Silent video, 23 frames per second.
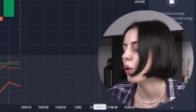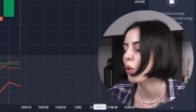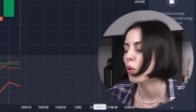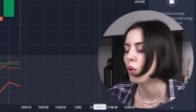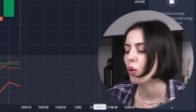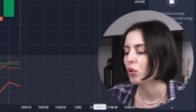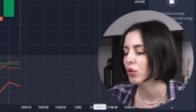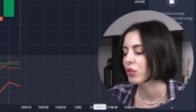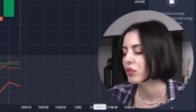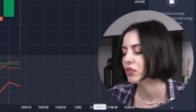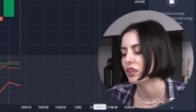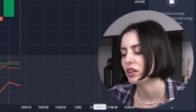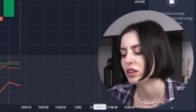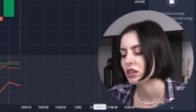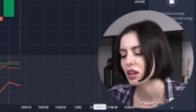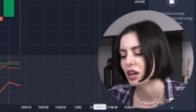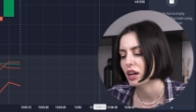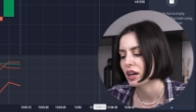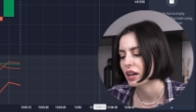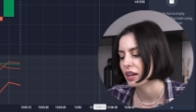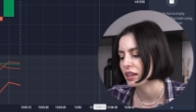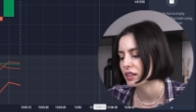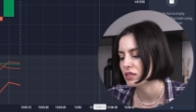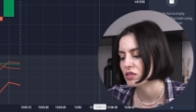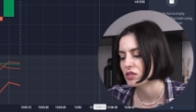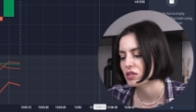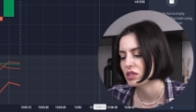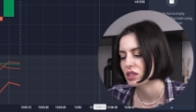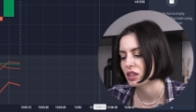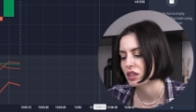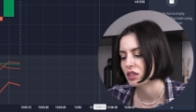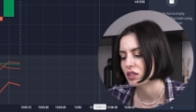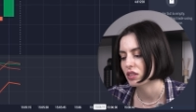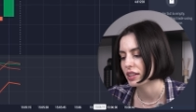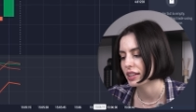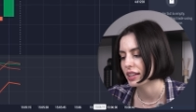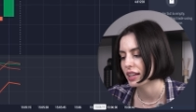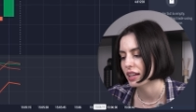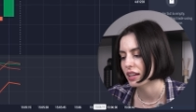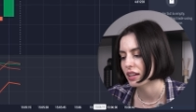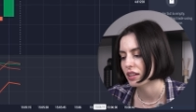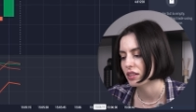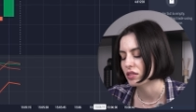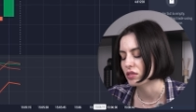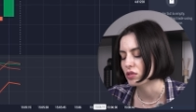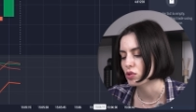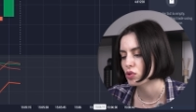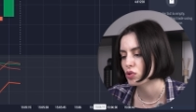all three lines, they're getting